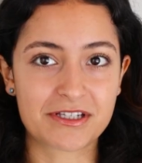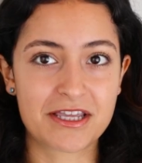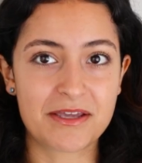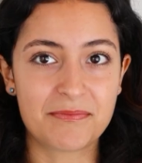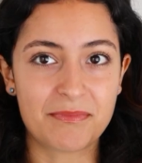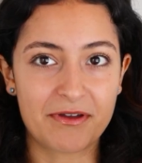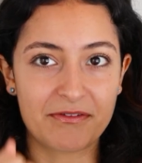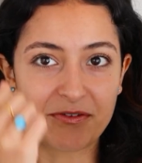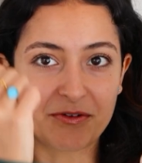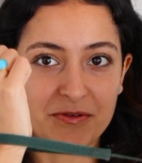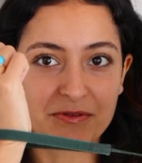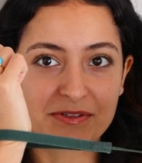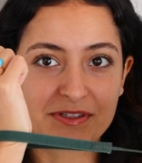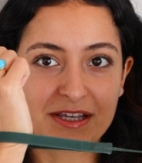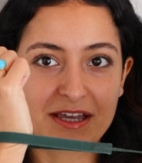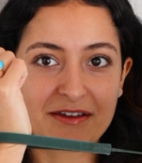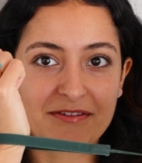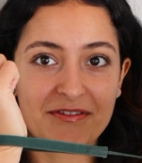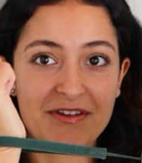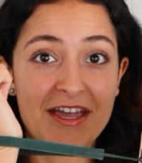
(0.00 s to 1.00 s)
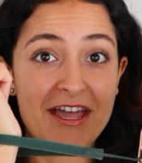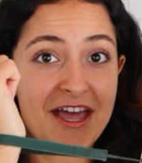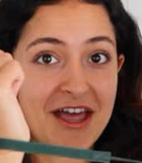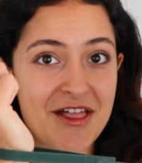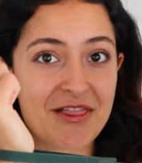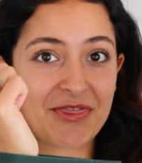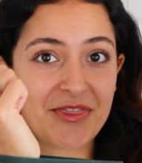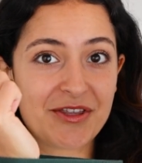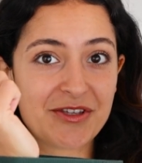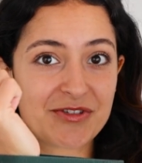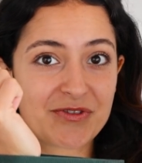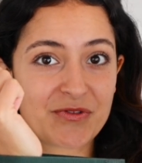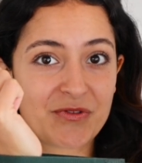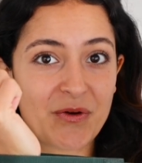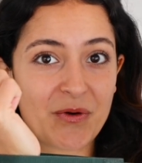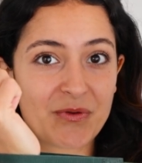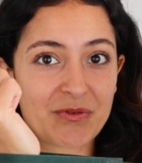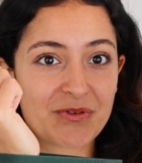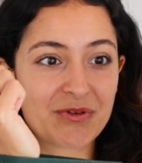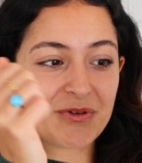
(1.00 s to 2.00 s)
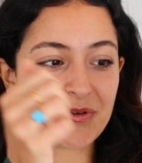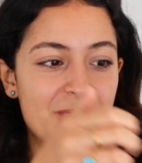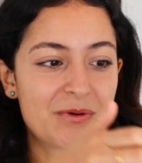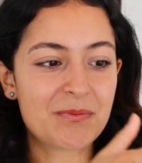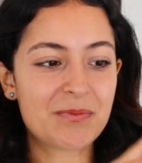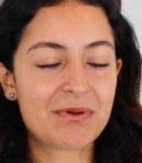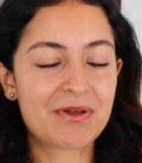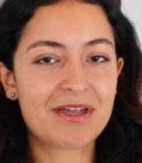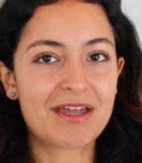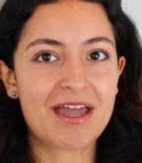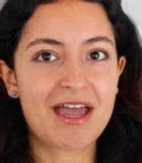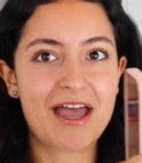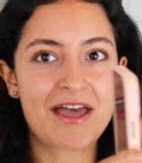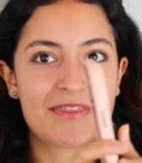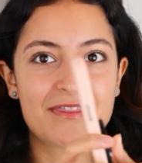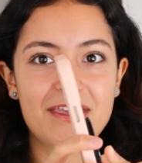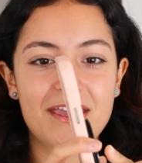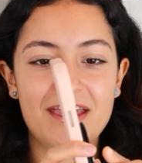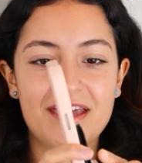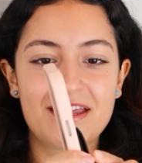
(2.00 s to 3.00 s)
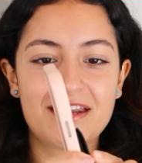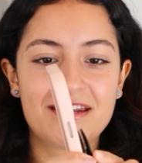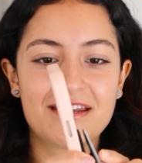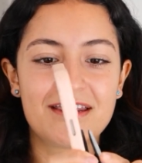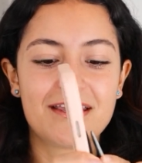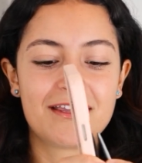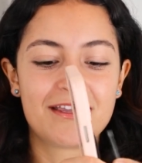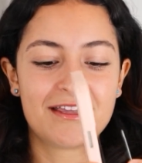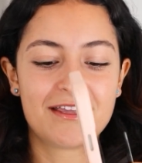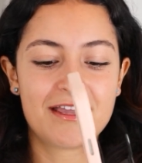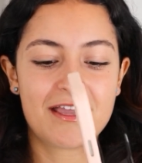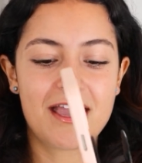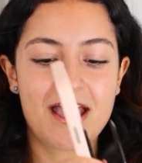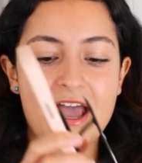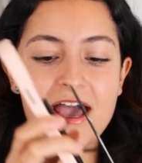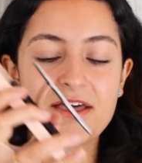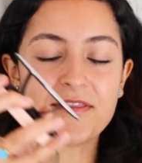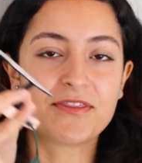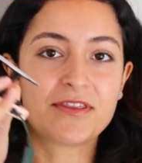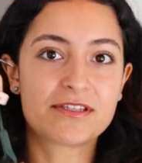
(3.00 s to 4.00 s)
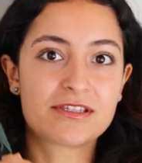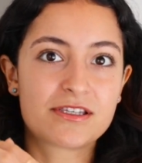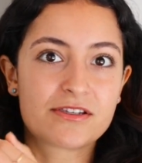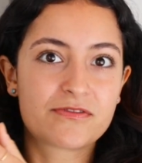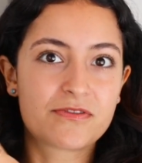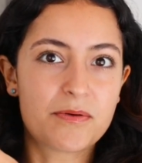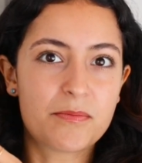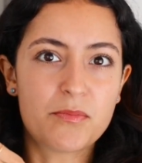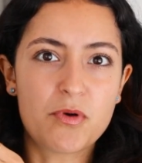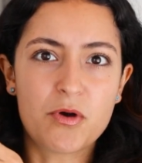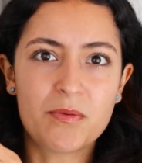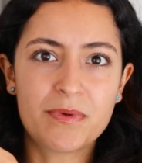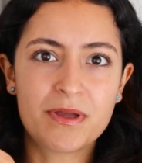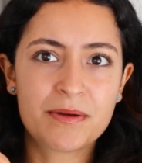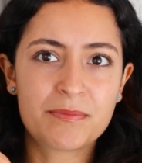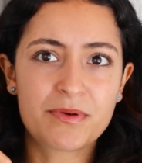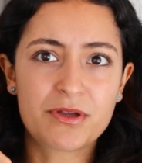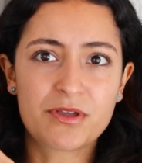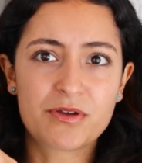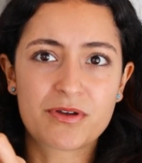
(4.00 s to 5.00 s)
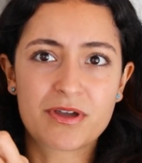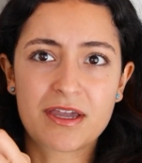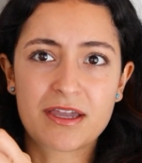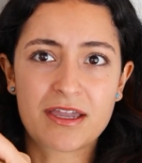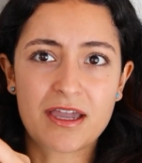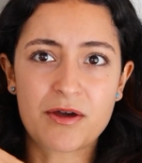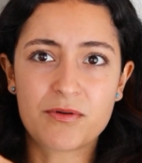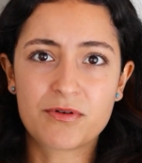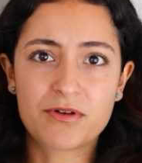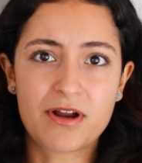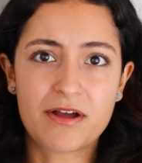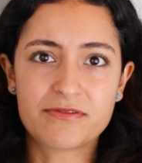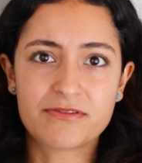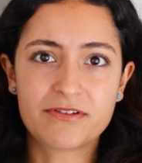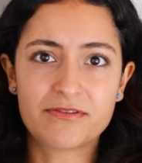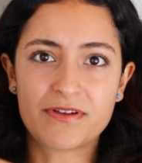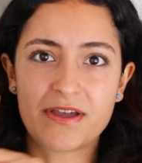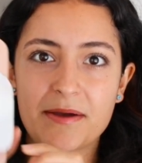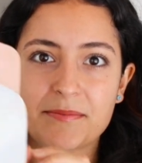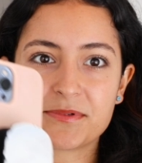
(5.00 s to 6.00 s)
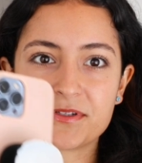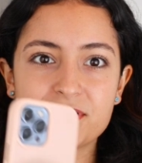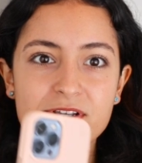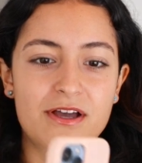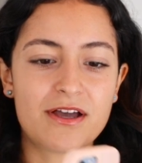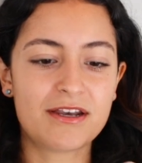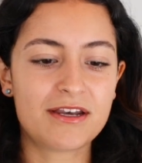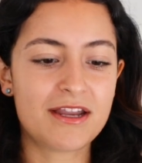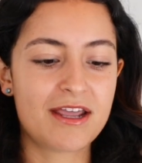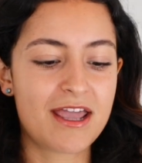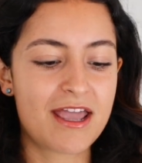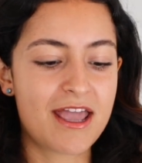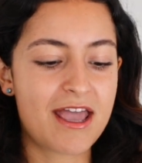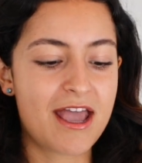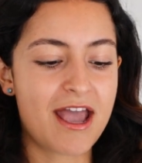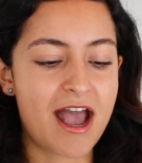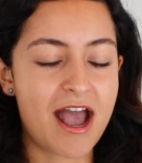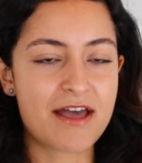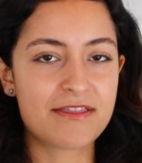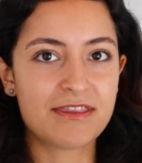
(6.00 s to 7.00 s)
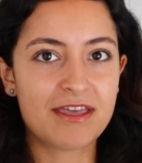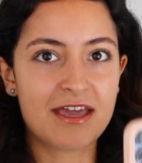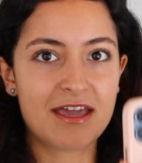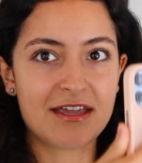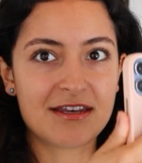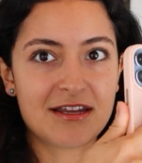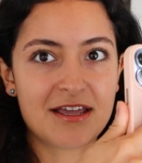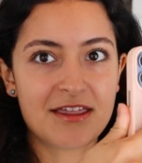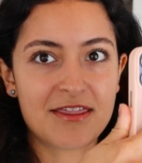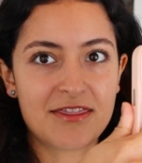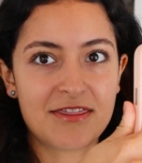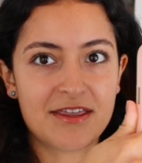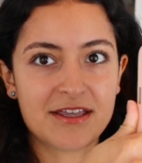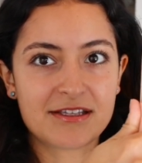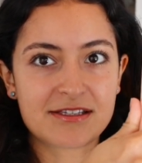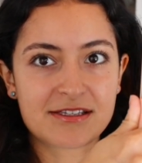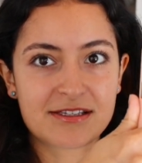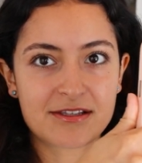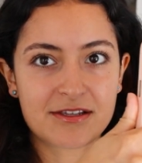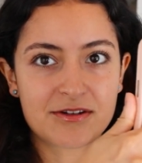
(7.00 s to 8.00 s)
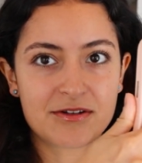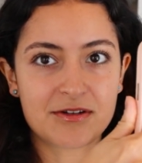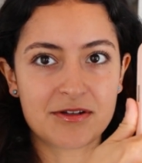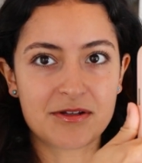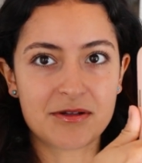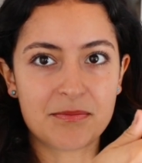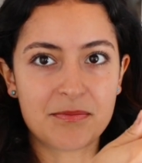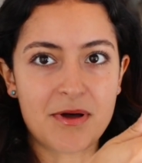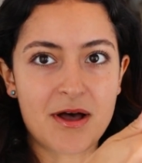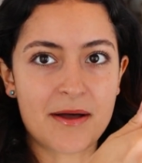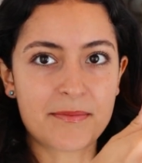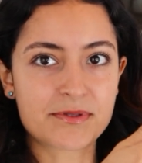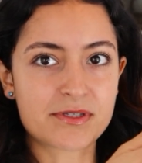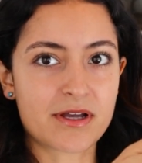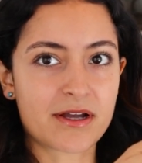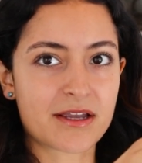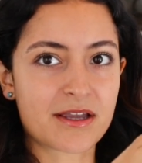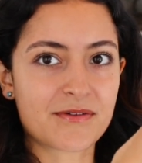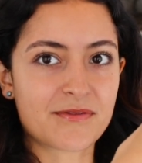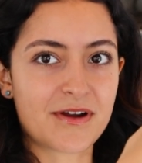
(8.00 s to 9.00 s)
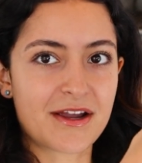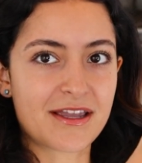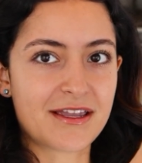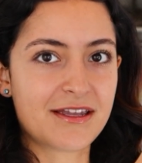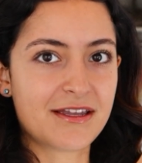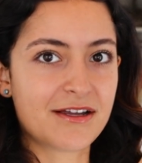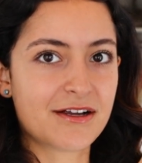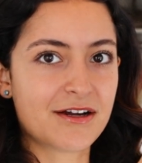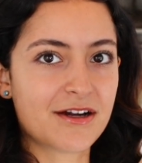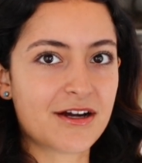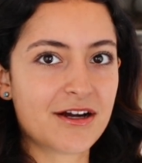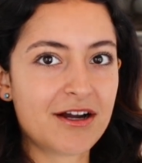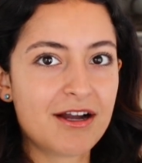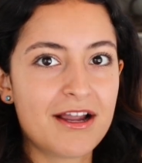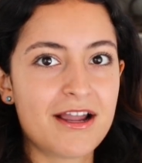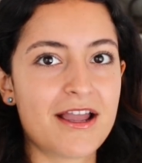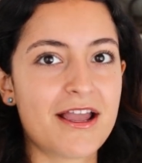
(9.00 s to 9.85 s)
to keep my phone safe. This phone loop, and then this is from Moment, but you can get one off of Amazon. And then this little pop socket right here,